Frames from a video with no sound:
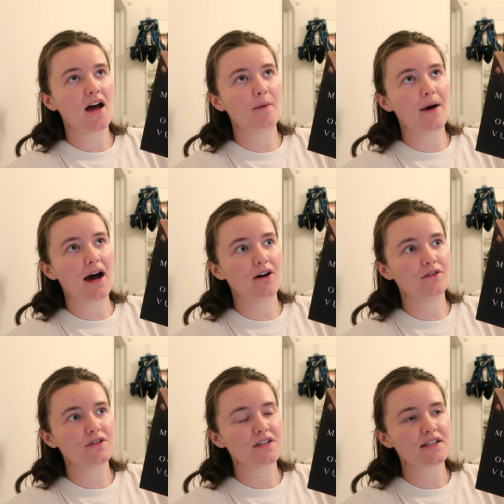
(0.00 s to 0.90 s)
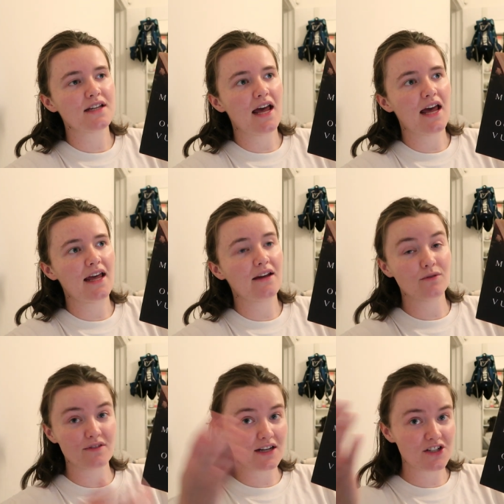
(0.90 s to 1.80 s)
about a, it
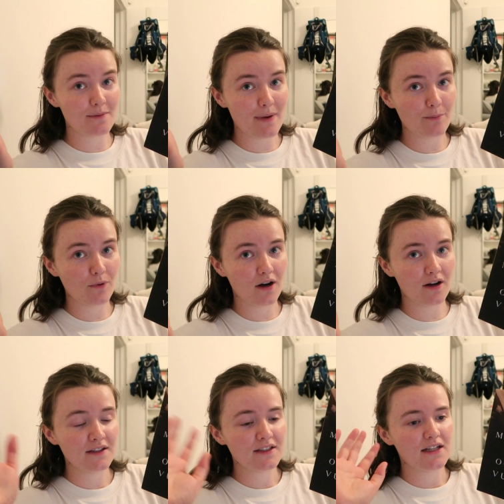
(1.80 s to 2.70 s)
was actually a memoir